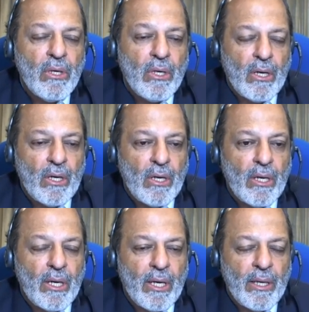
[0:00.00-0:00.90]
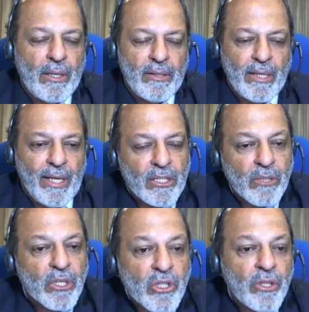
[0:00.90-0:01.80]
that
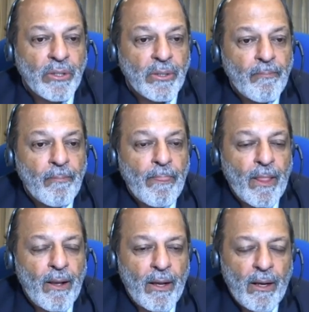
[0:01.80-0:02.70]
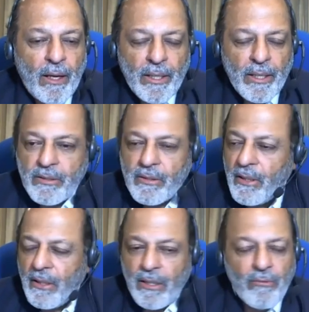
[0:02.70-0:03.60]
exhibition. It's
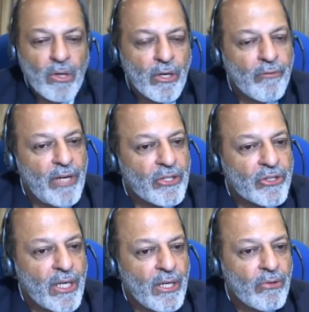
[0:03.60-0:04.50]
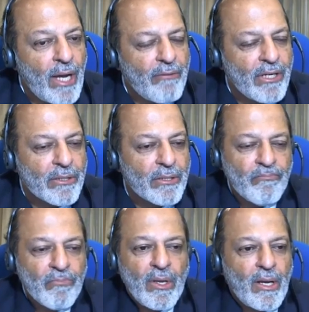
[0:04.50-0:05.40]
in the world of nature, you have it.
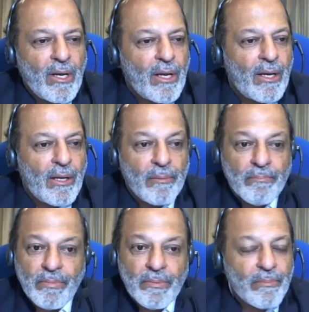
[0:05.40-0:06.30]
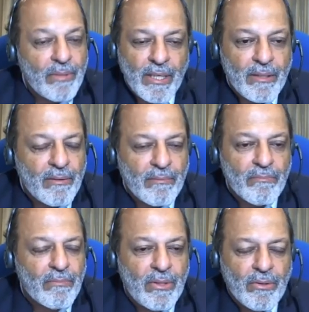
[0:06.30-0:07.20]

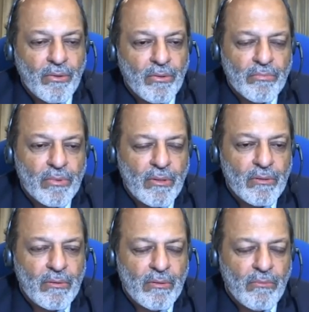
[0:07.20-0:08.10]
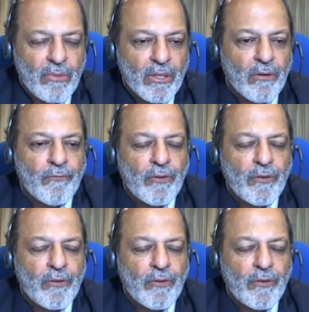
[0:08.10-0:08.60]
In the world of